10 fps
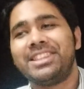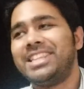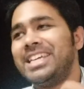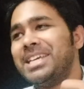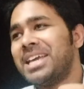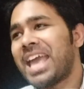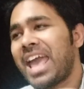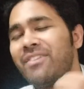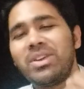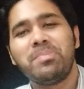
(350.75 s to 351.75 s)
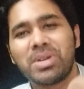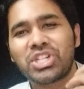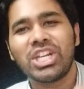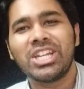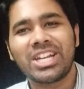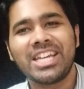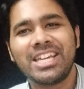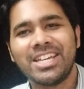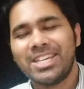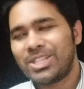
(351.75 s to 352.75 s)
The heavy
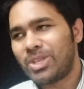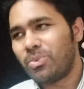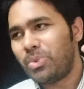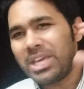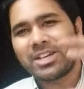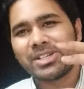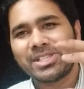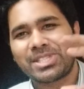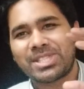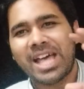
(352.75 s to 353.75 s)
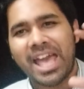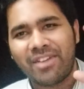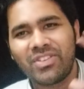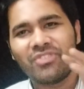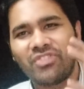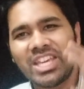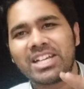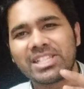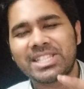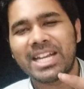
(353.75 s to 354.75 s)
machinery, the vehicles, the heavy
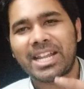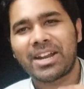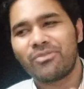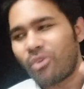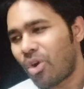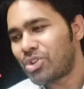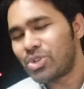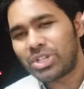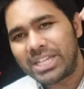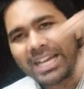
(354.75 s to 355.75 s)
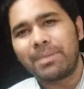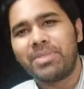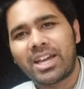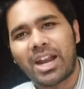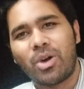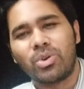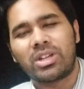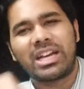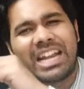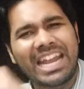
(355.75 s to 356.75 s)
vehicles that are involved to dig up the
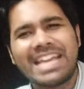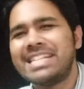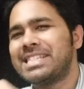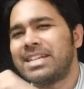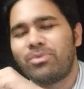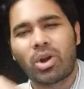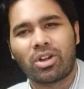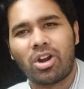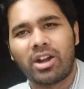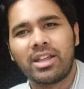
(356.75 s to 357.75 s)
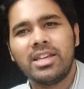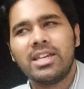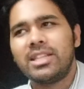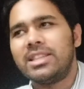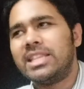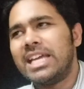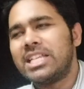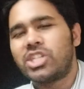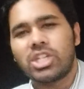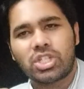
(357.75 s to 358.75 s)
ground, cranes and whatnot,
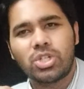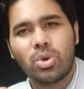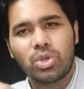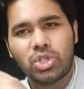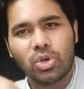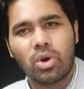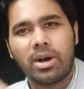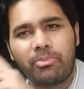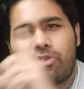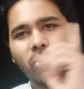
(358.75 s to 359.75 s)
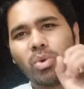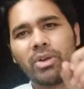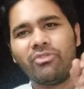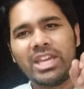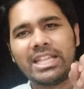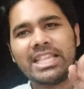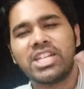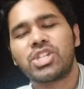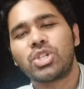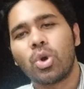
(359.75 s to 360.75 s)
they just don't show up for 1 week.
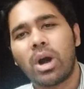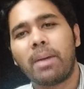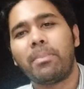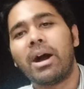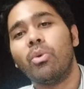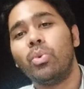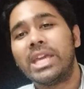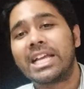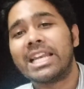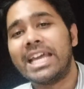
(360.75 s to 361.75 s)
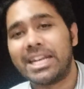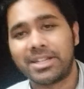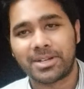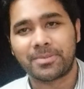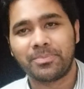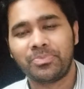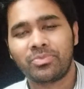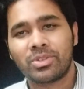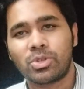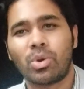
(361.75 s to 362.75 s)
They show up a week later.
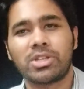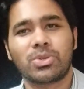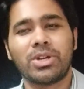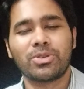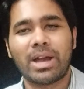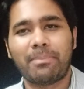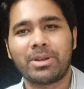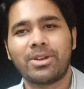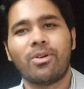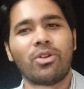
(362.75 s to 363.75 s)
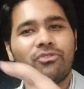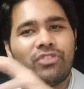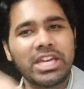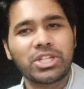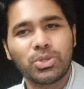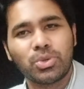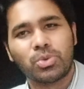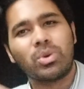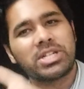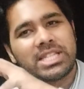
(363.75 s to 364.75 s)
So what is to happen? On week two,
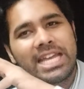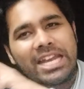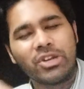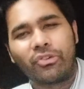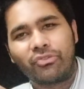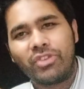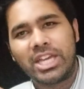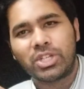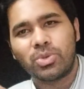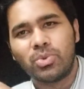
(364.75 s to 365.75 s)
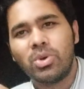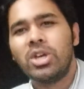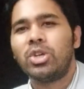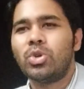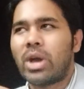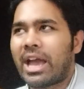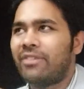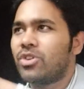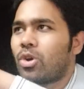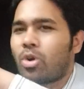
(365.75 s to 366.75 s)
towards the end of week two, you
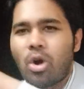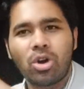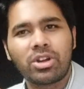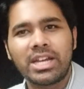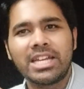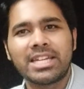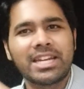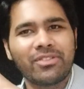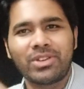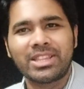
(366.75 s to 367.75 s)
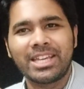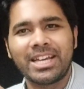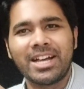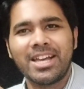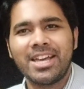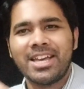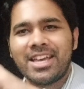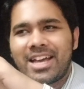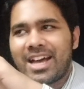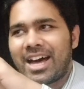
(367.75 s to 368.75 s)
have your concrete and everything
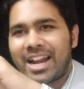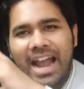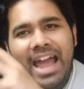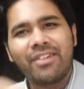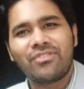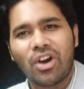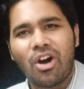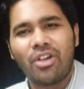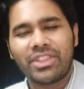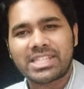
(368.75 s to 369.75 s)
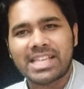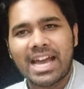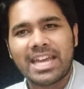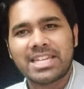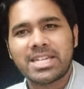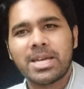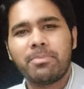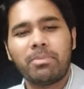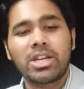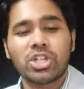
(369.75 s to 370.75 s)
arrived on the site,
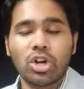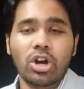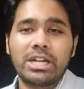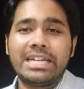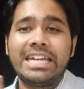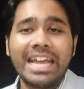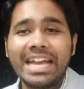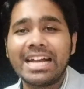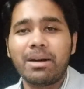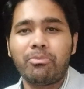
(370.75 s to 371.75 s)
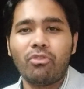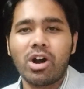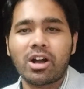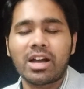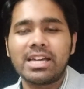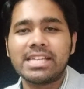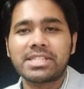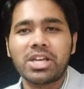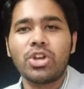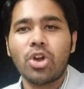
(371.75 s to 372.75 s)
but your digging up work is
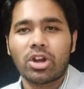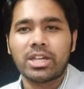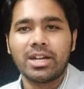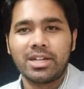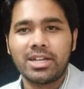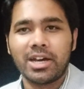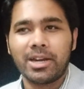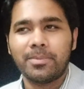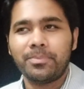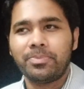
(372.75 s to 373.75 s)
not yet done.